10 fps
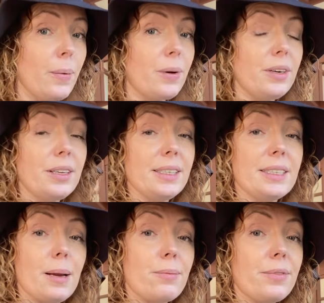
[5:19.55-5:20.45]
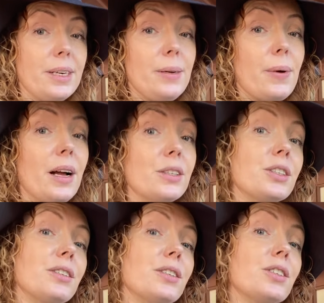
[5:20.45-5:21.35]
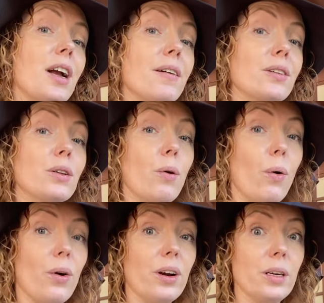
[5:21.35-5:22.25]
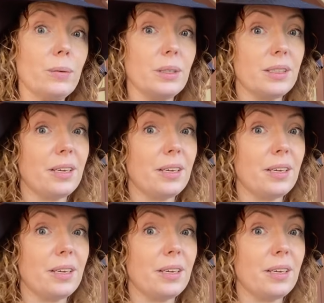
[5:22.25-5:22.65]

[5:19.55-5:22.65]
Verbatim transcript: whether they slept really well during the travel or it was